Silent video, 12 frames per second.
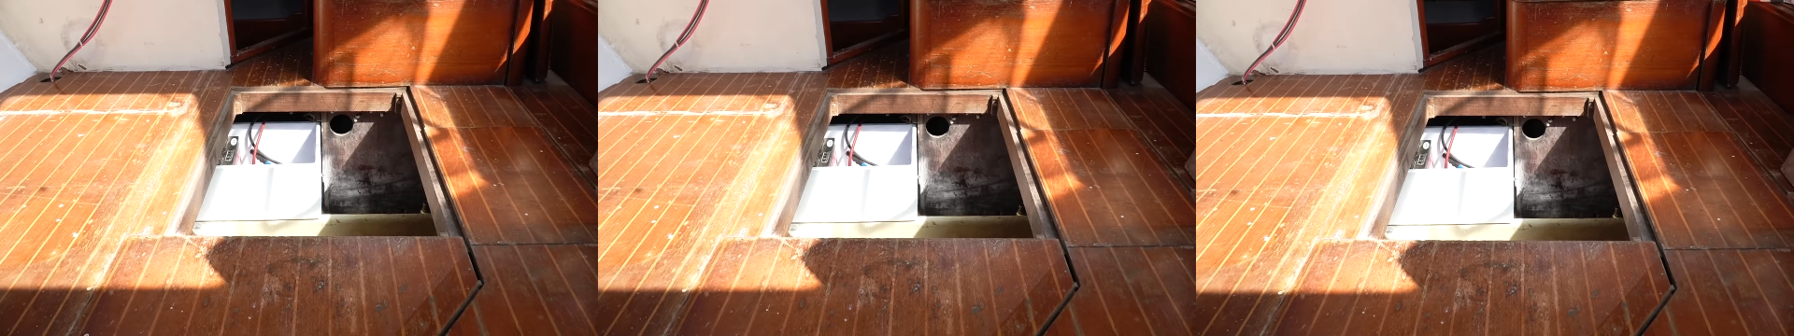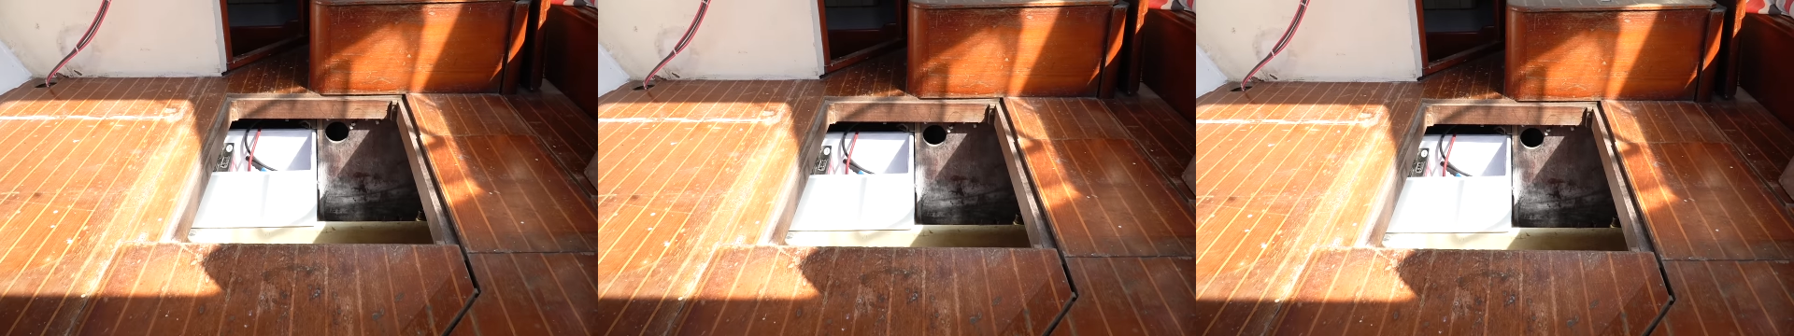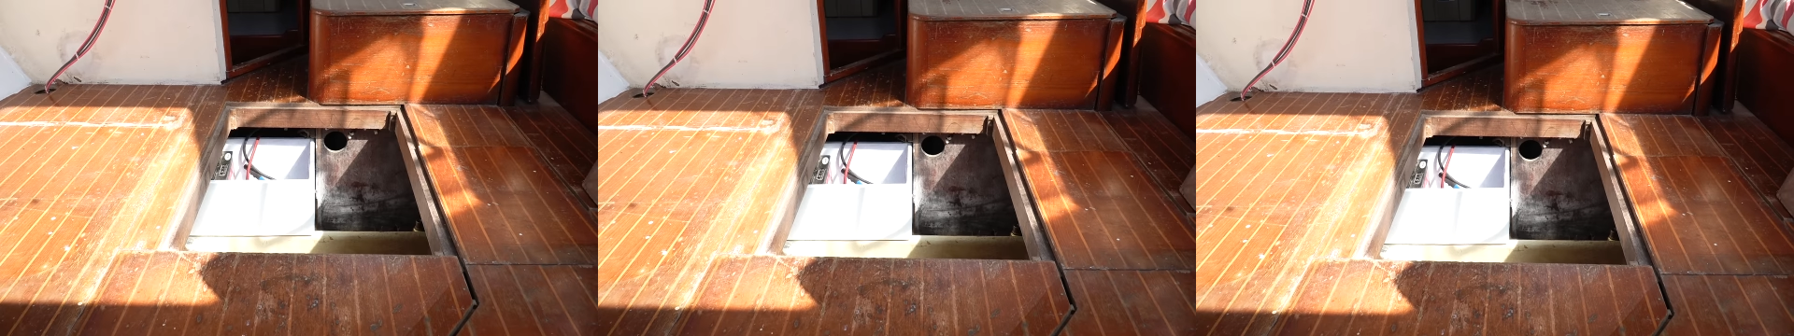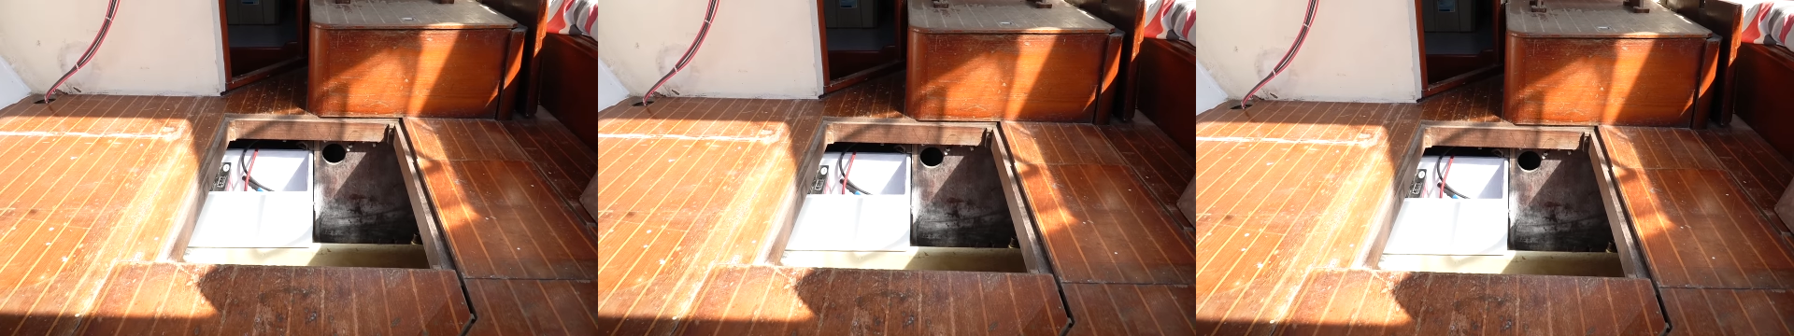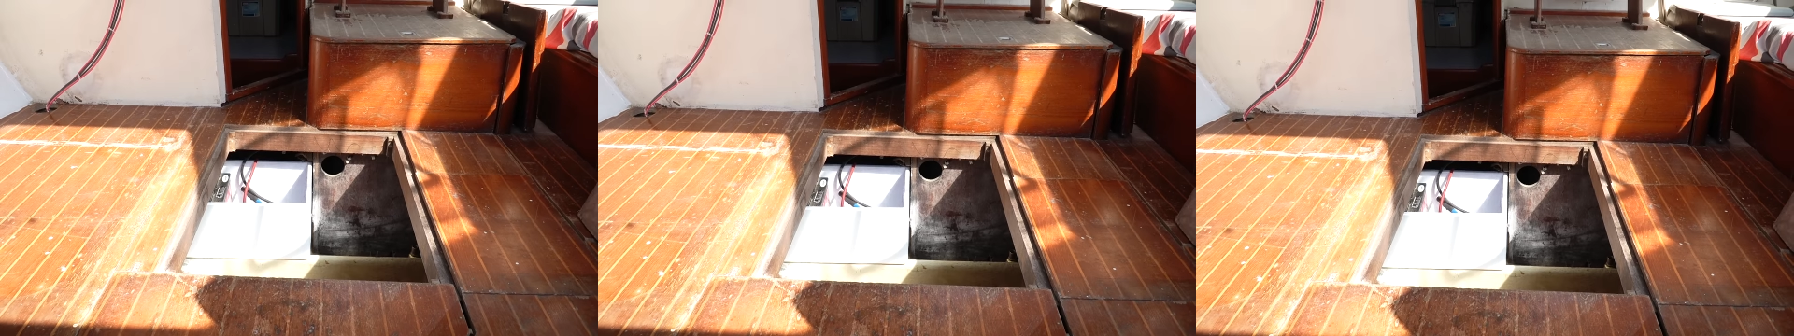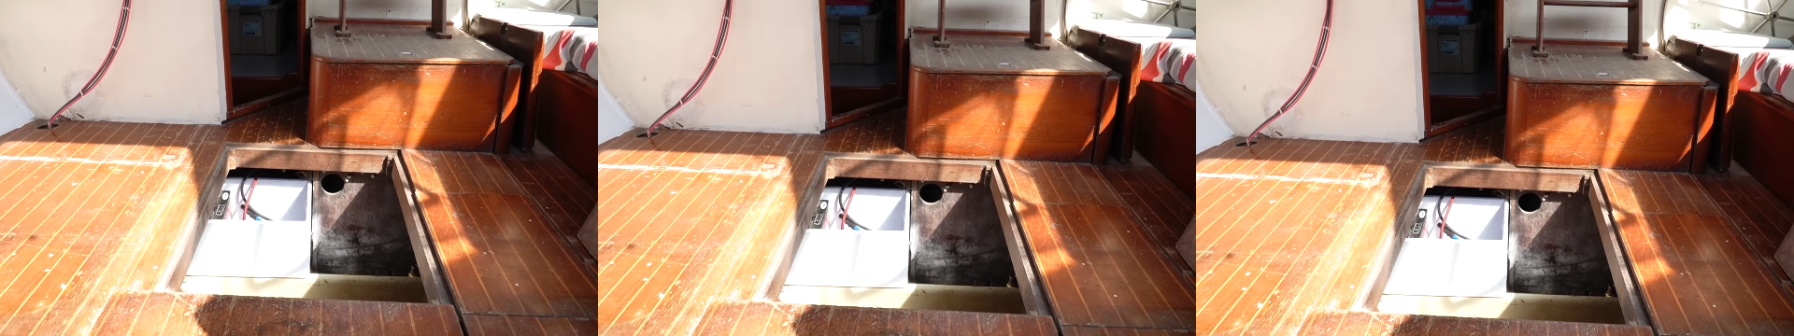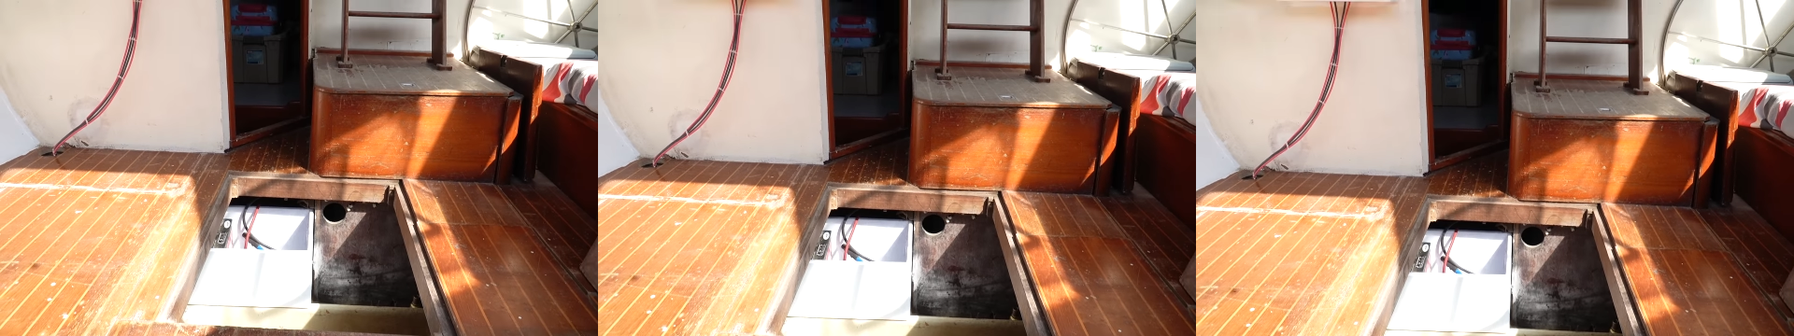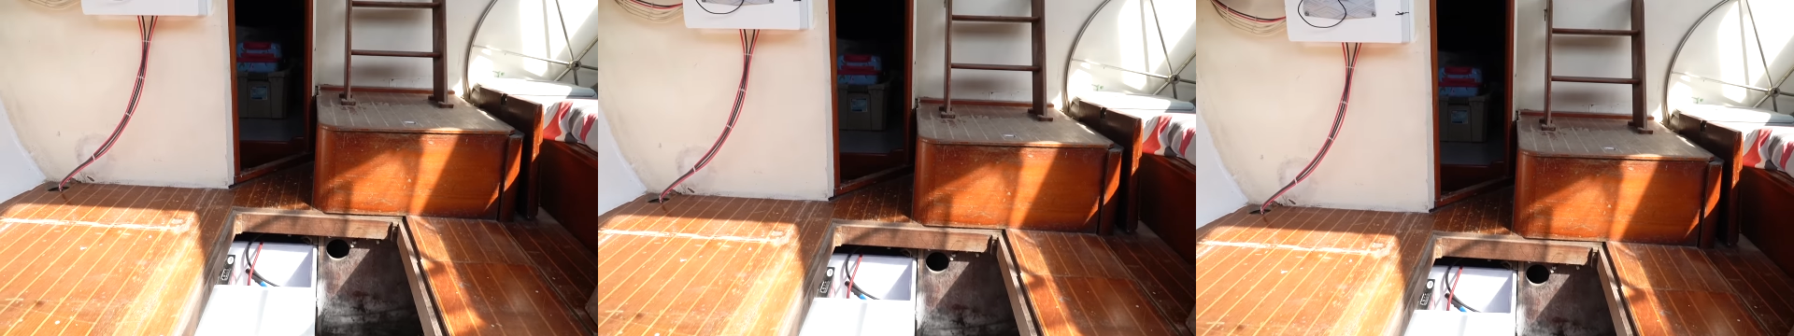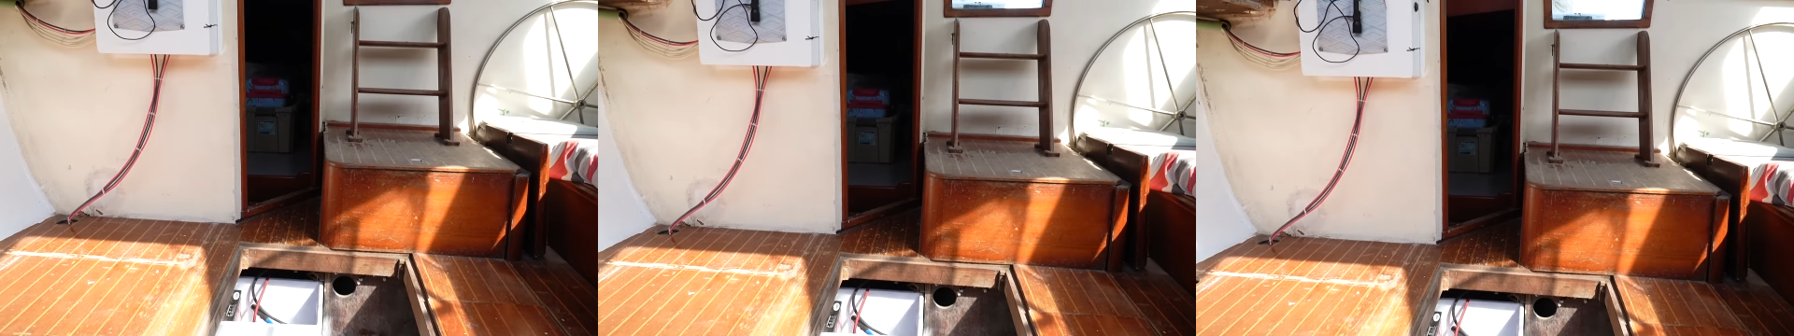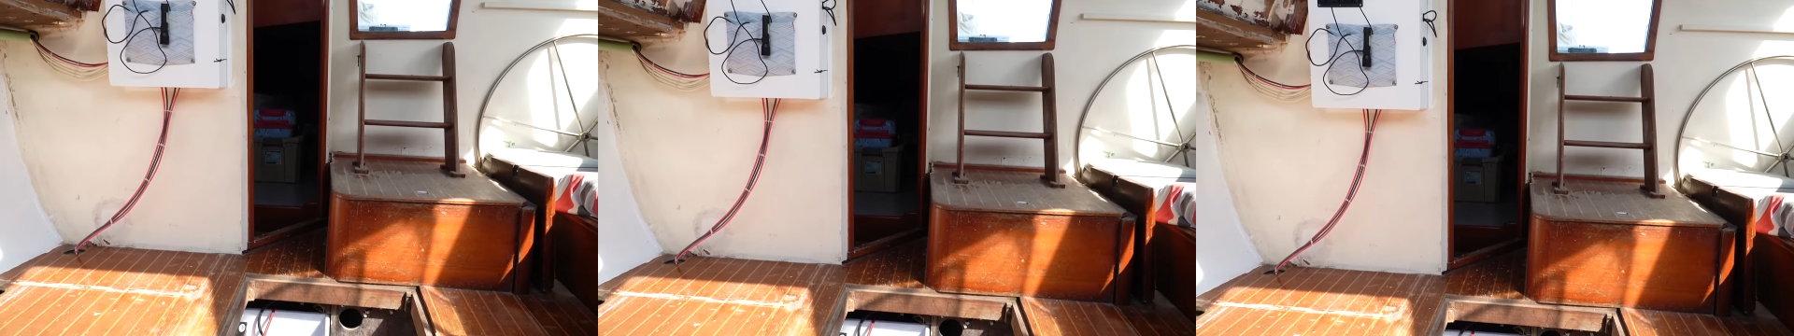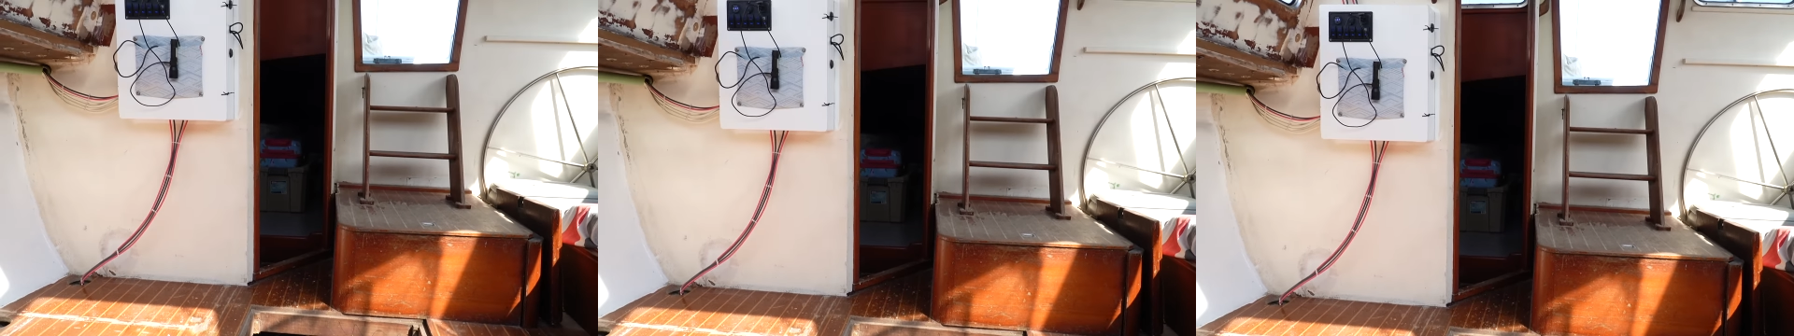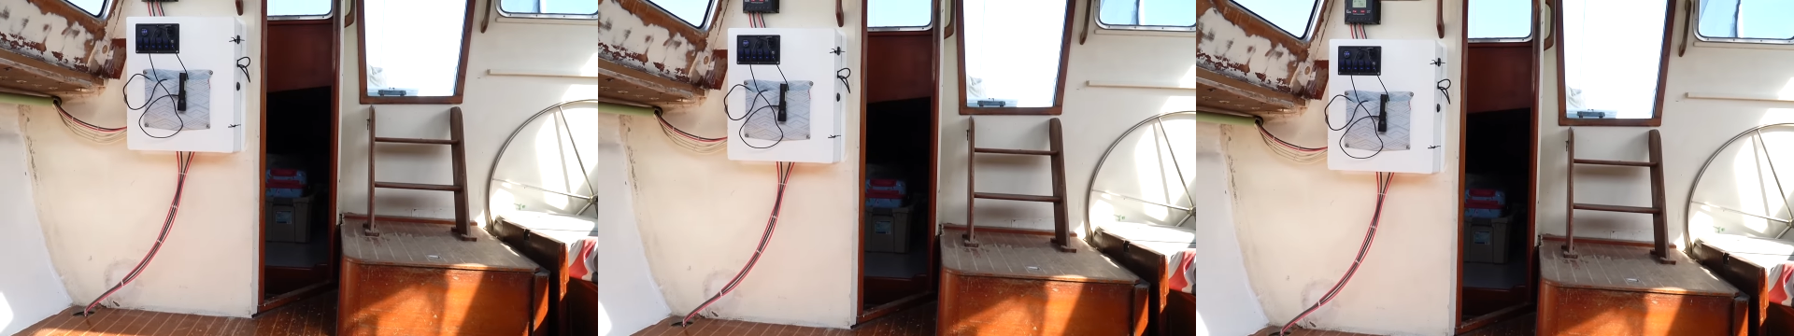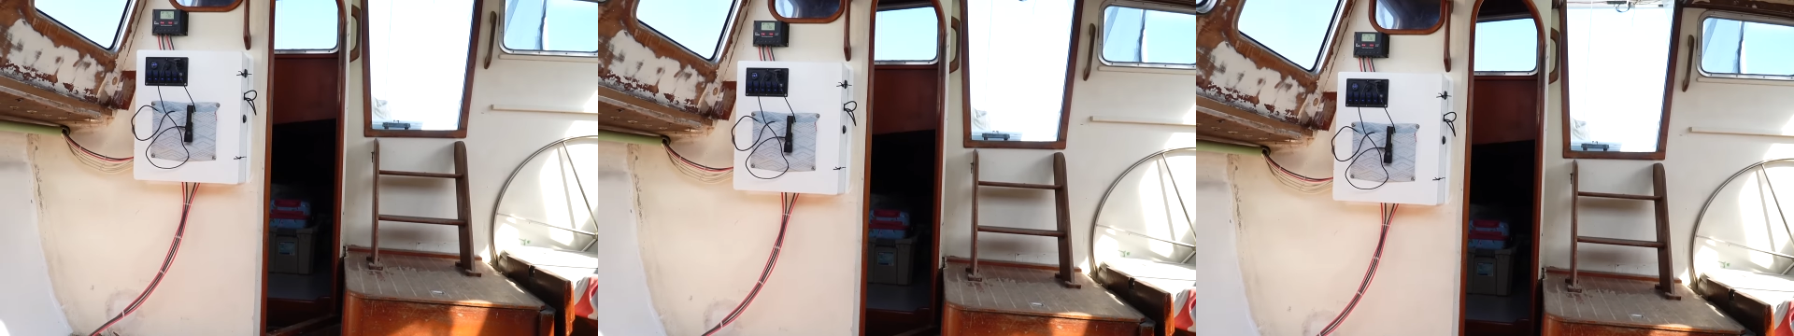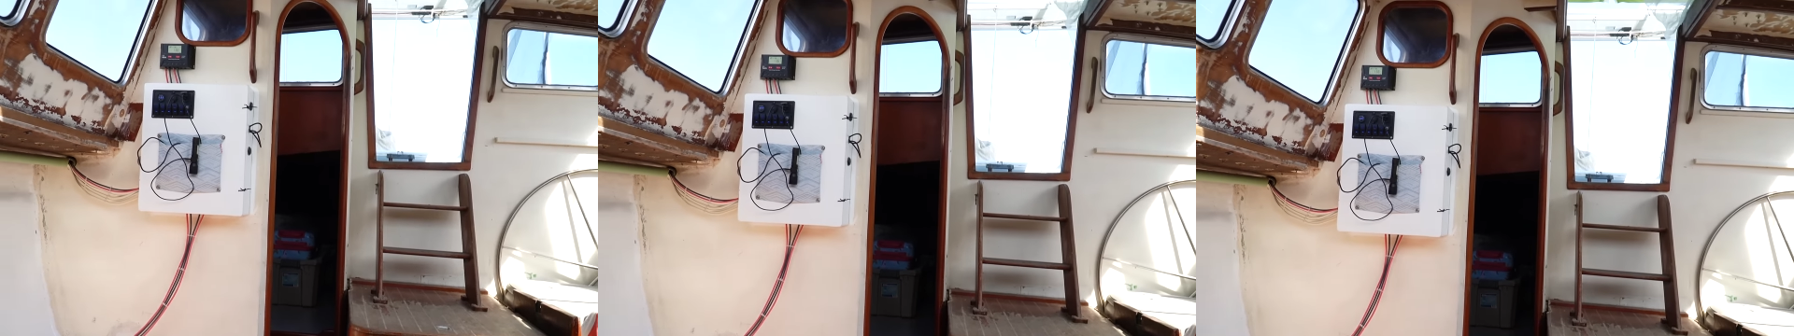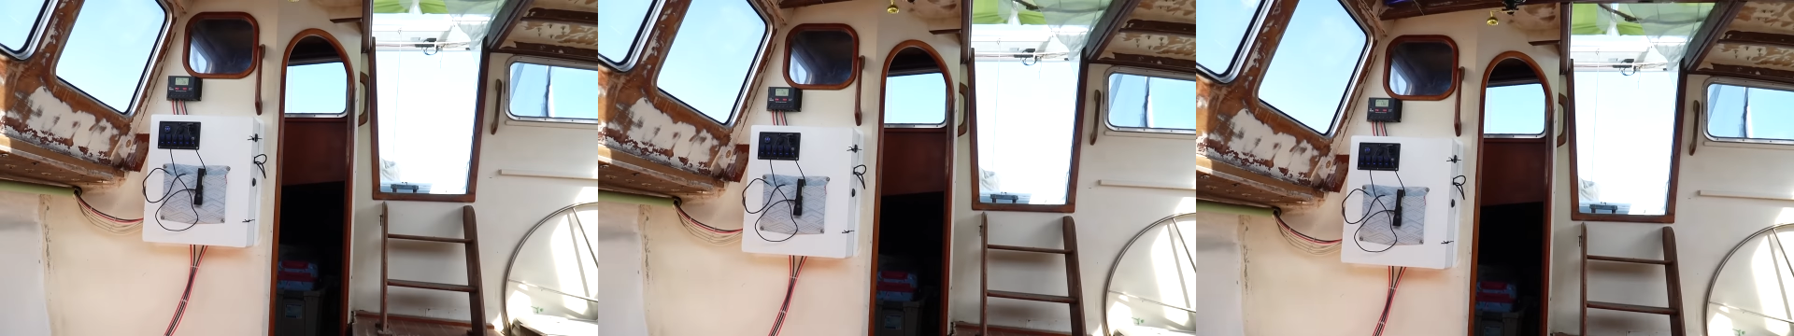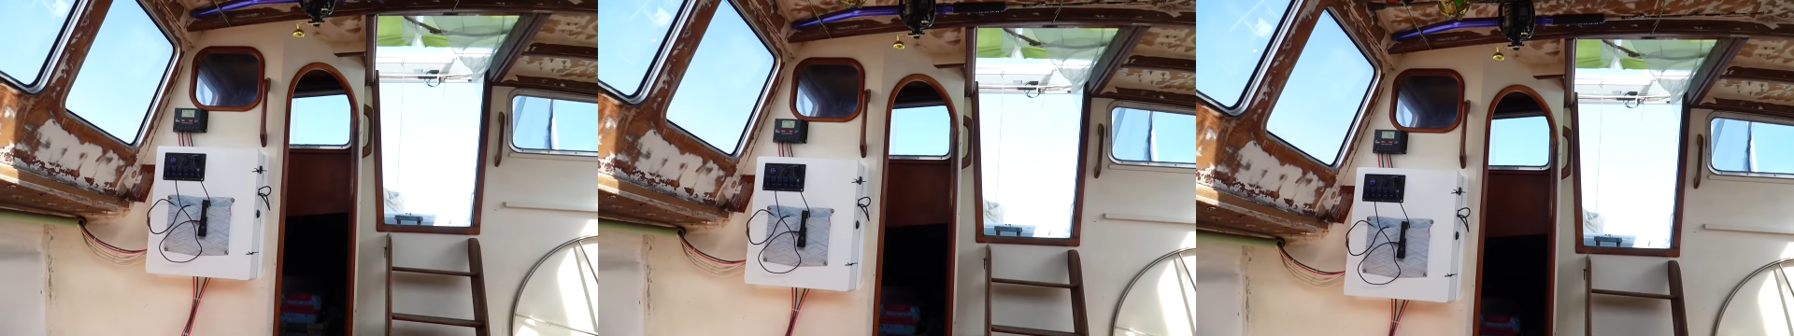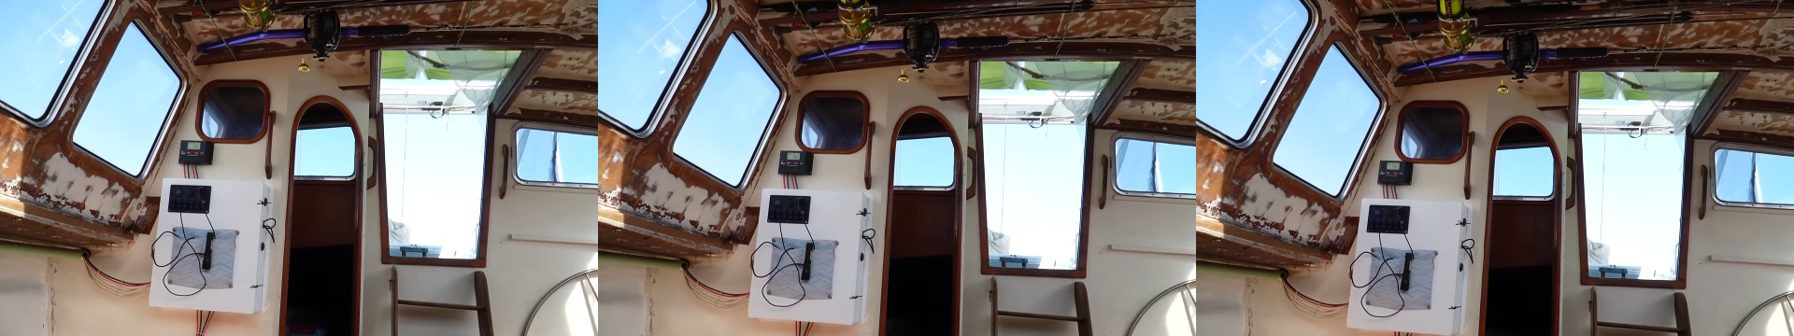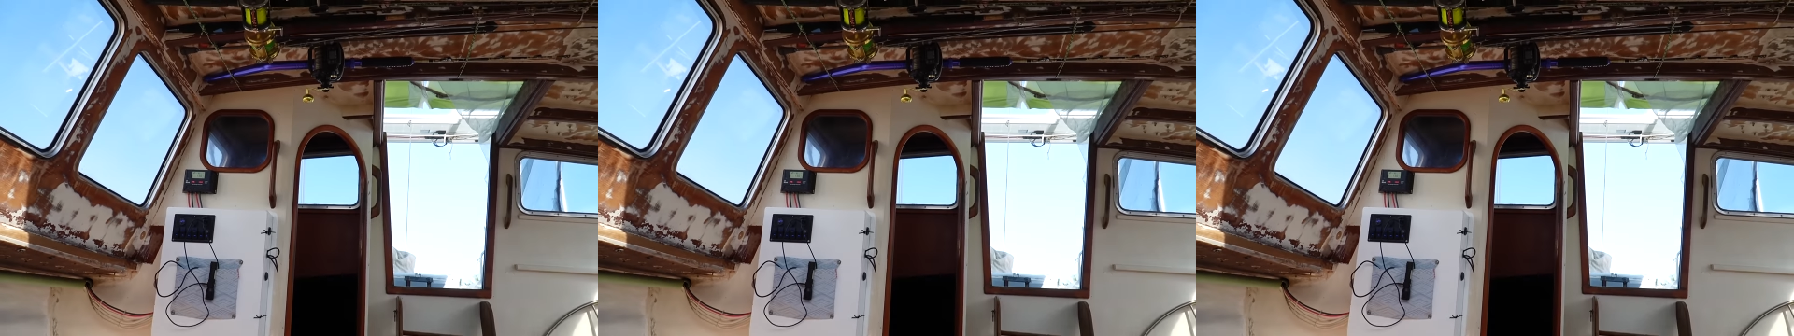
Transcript: [unreadable: no face in view]